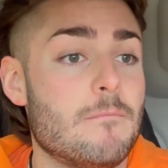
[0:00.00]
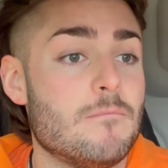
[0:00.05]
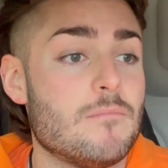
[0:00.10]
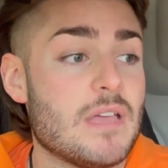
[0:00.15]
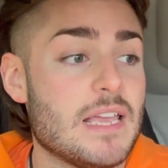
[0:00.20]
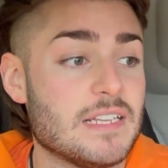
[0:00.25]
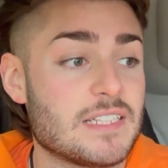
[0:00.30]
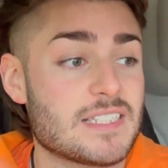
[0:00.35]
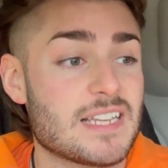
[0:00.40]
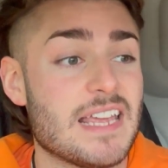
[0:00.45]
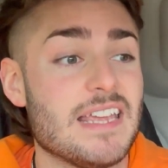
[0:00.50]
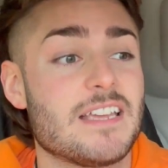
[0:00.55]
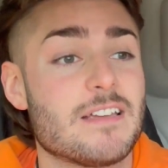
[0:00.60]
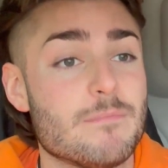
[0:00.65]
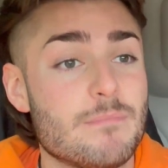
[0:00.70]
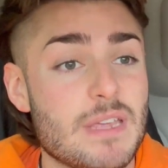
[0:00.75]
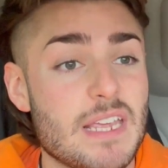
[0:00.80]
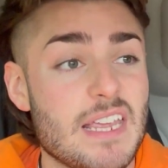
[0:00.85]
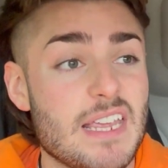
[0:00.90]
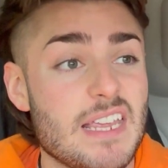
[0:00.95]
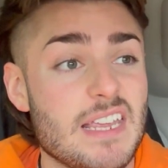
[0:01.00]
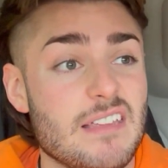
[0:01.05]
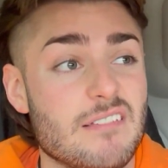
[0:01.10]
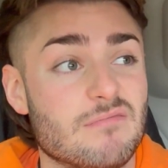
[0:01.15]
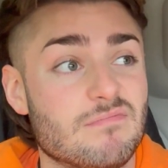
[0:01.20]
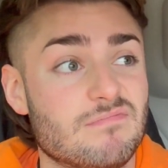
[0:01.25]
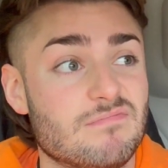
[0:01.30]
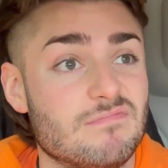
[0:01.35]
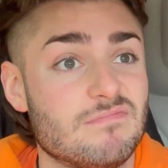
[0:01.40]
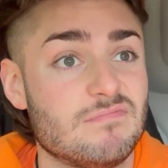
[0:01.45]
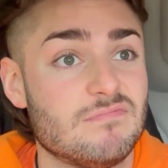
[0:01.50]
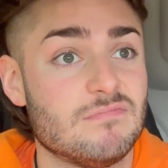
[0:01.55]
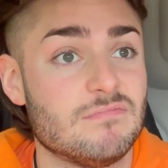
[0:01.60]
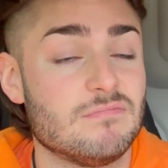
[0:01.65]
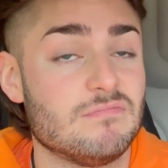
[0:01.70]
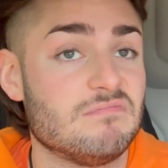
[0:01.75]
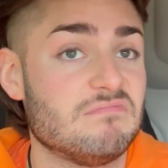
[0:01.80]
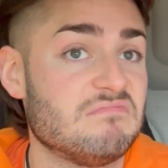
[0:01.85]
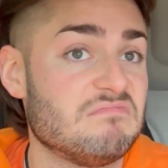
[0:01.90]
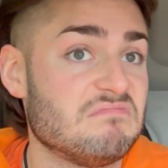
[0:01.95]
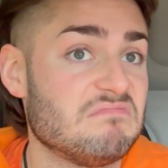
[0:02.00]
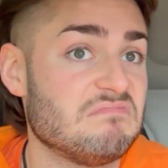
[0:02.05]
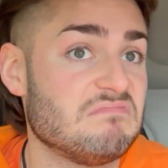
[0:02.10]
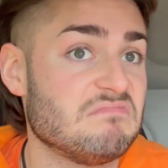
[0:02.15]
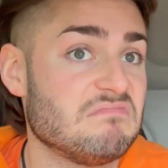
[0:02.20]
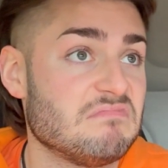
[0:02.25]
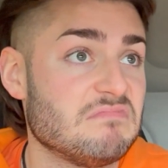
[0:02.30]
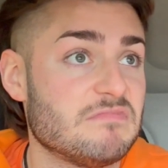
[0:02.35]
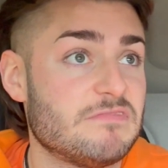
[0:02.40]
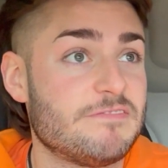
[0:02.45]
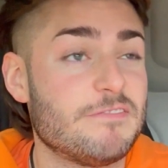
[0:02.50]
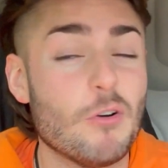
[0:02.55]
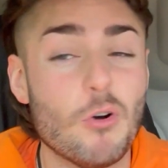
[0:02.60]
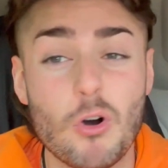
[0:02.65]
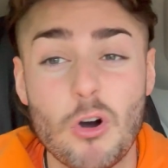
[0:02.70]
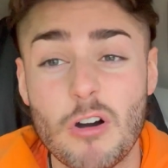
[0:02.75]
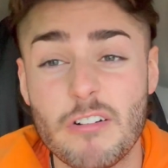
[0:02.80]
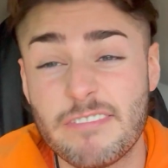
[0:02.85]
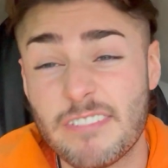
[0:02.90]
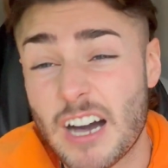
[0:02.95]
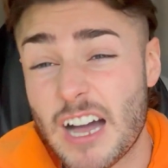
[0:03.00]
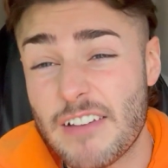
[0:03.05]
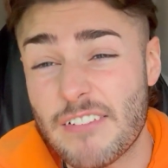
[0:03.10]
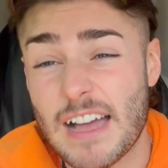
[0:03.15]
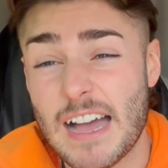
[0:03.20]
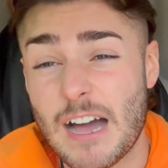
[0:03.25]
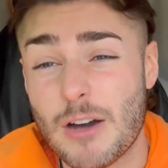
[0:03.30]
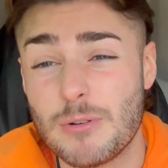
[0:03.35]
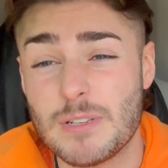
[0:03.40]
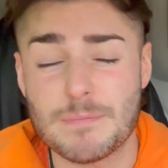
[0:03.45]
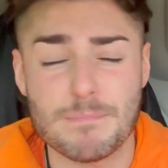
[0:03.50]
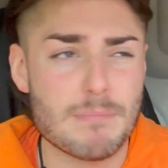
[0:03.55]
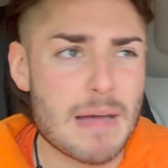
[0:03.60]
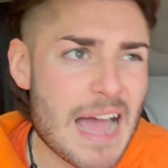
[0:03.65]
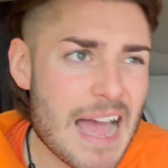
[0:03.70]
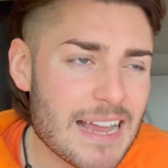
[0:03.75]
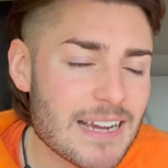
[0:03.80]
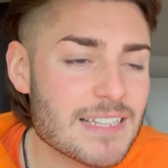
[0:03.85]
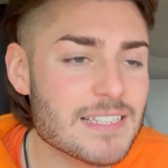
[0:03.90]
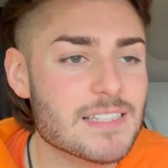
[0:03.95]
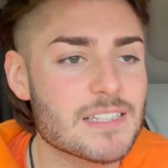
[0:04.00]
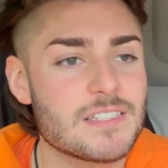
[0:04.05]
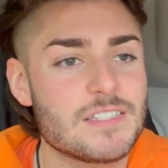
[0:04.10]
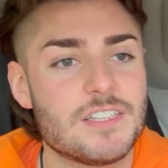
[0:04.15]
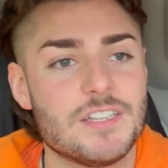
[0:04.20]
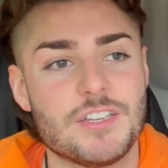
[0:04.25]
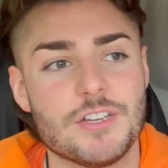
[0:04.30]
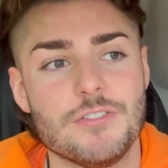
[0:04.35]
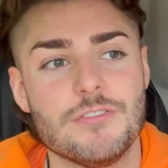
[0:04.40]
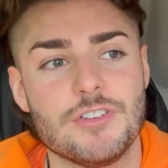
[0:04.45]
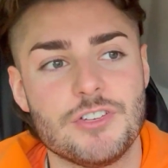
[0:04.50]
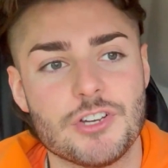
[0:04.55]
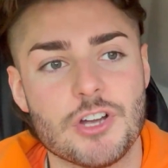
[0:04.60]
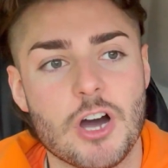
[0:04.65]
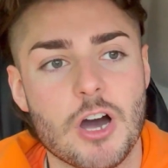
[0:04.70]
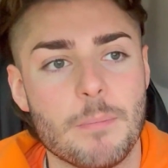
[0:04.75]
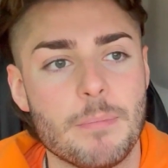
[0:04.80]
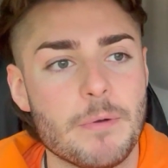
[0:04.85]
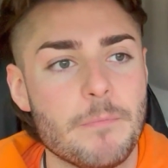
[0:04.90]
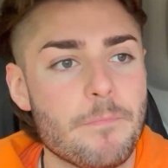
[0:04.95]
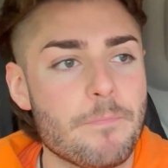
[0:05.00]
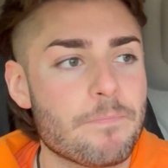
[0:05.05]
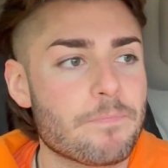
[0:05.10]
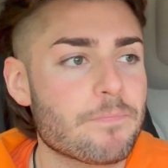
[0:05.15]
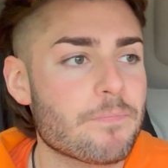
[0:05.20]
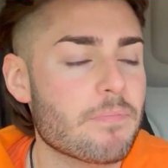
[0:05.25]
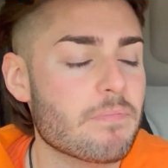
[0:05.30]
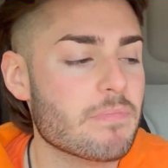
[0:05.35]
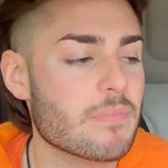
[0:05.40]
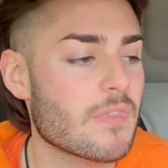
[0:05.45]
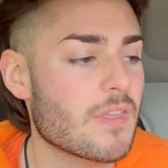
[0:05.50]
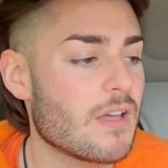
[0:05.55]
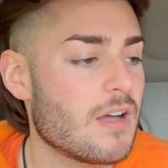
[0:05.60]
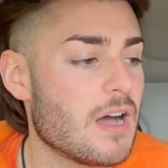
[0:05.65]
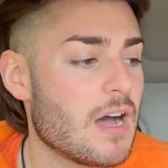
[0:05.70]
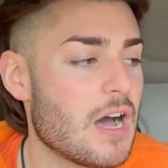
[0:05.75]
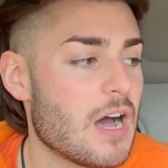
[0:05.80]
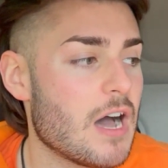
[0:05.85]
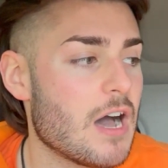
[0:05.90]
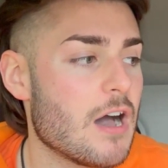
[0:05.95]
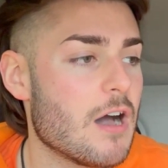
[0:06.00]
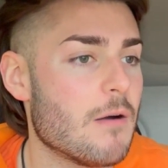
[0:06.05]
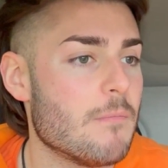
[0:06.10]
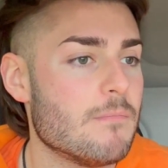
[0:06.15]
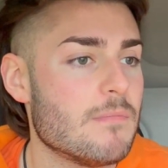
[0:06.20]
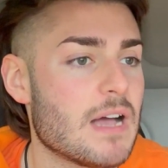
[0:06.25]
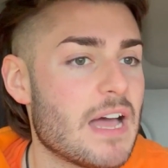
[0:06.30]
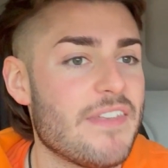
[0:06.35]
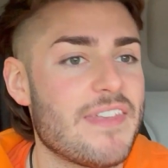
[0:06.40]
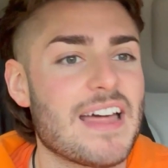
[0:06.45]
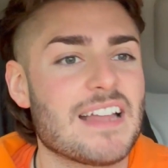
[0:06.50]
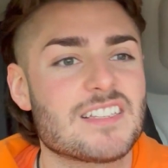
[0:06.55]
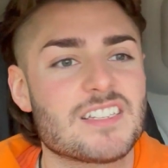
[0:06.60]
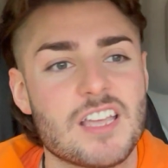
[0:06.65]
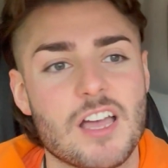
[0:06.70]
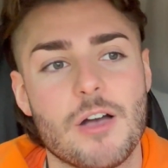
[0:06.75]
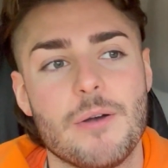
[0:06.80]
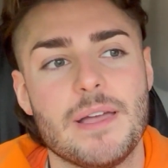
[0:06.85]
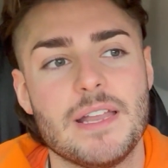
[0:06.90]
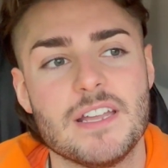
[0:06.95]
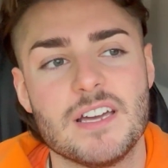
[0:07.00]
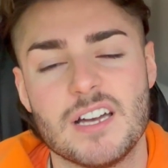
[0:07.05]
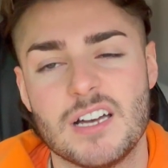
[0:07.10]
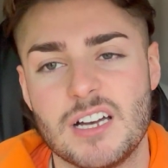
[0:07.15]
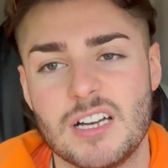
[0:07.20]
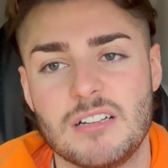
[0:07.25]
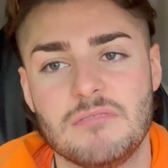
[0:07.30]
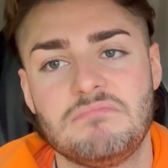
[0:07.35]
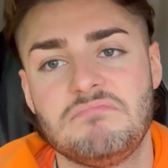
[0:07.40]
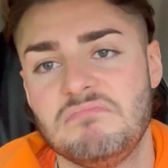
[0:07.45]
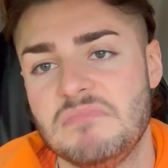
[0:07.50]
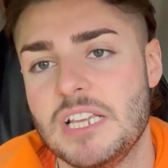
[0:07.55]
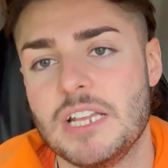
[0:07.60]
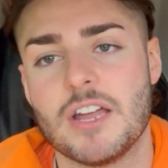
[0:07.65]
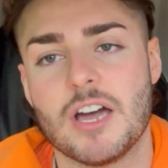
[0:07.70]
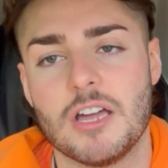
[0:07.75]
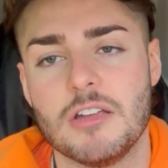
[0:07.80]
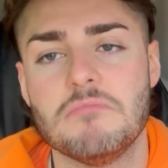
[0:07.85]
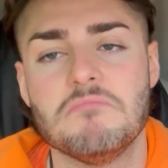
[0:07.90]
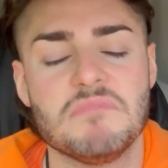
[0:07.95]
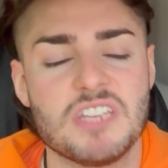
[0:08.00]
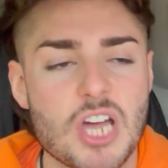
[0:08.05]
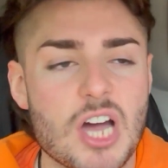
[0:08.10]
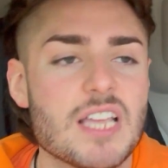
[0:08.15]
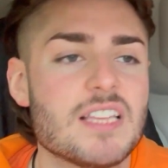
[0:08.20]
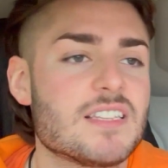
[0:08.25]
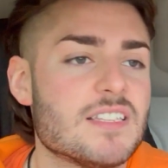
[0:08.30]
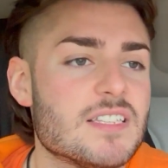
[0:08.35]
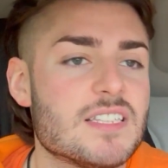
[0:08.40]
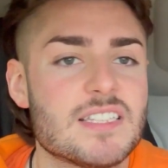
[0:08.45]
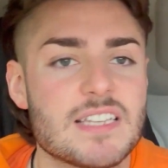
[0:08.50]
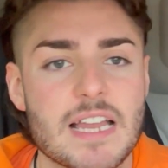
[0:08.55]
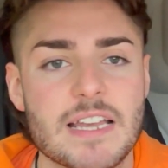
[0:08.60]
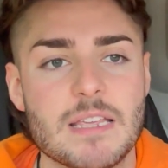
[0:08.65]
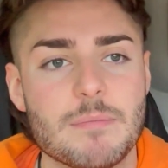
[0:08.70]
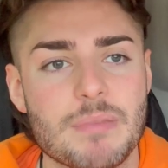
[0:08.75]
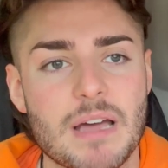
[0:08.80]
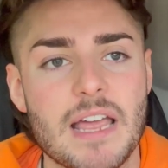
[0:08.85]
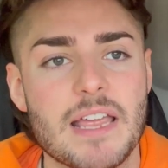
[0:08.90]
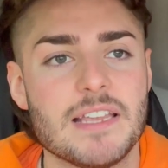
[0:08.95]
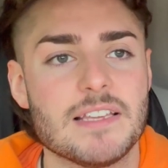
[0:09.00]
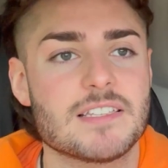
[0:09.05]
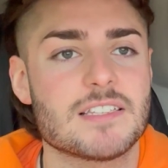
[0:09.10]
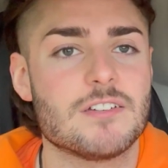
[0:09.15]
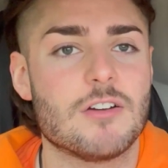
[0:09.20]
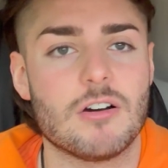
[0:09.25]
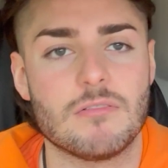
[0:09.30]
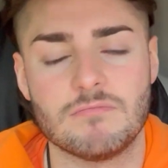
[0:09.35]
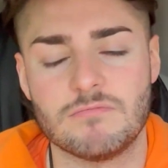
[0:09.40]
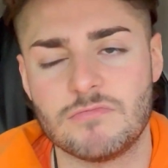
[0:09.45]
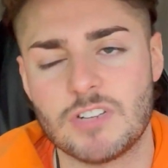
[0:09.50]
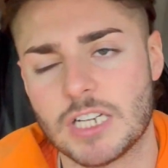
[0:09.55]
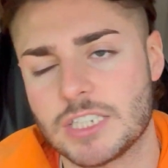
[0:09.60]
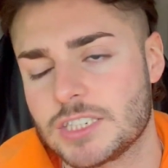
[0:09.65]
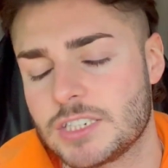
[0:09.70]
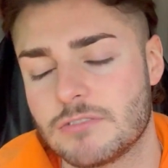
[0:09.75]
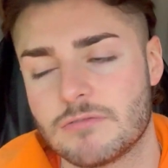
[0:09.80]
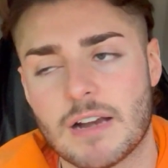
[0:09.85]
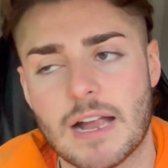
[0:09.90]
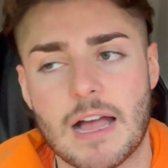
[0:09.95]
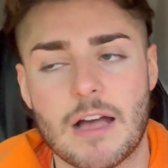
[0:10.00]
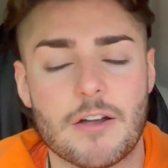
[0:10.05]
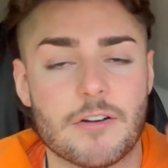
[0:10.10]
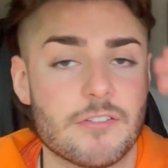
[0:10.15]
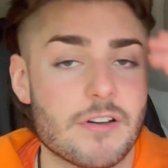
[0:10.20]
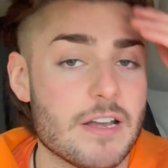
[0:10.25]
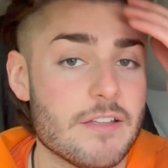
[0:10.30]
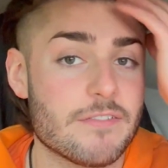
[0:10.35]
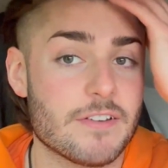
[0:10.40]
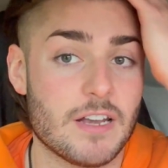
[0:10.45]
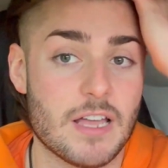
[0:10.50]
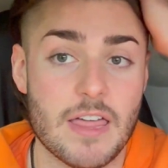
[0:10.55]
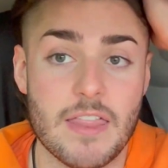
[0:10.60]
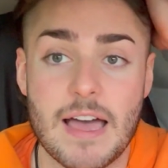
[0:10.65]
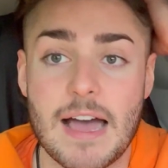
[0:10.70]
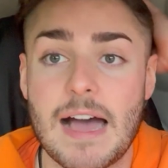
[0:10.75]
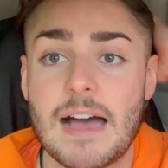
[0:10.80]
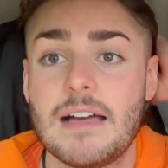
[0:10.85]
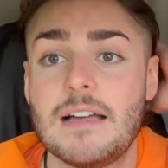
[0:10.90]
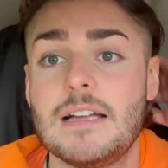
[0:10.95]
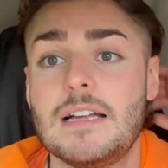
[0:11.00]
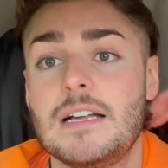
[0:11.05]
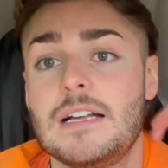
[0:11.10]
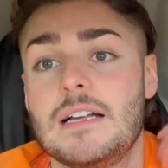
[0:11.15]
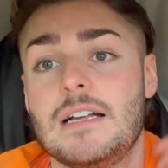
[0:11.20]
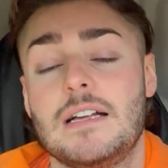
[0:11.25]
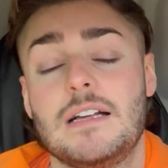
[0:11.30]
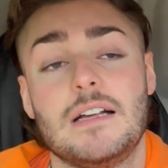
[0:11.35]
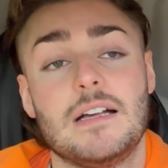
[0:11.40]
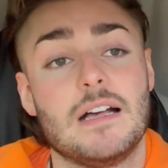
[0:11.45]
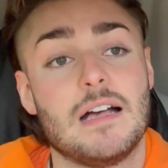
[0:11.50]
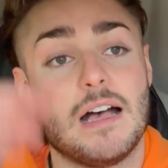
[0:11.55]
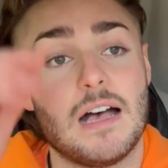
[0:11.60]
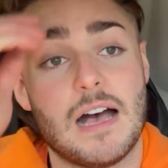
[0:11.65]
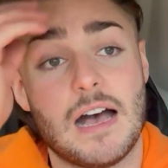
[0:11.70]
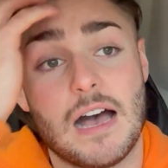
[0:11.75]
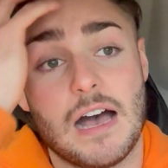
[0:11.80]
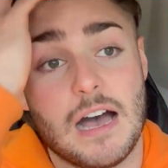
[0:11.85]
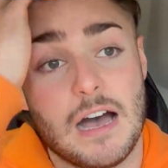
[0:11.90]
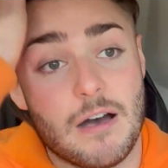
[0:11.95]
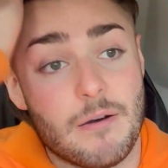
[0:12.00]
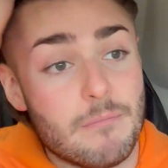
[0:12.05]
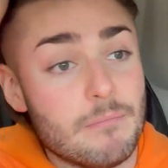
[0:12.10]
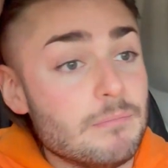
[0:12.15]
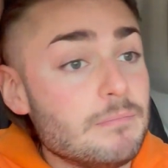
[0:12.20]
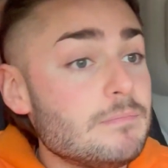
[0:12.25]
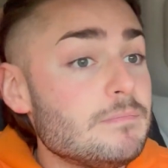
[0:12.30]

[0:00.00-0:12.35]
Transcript: It's taken me 4 or 5 hours max to do the job, and that's going at a, you know, nice and steady pace, not rushing around or anything like that.